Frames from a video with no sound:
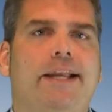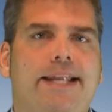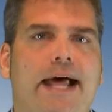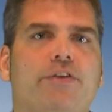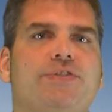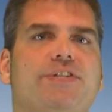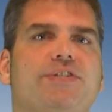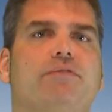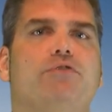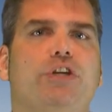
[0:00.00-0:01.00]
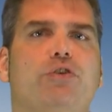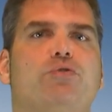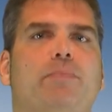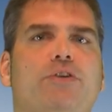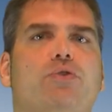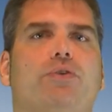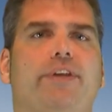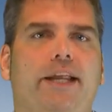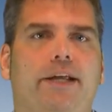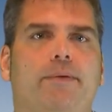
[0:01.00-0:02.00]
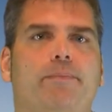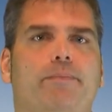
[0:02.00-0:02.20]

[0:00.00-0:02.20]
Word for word: and analysis of geospatial data.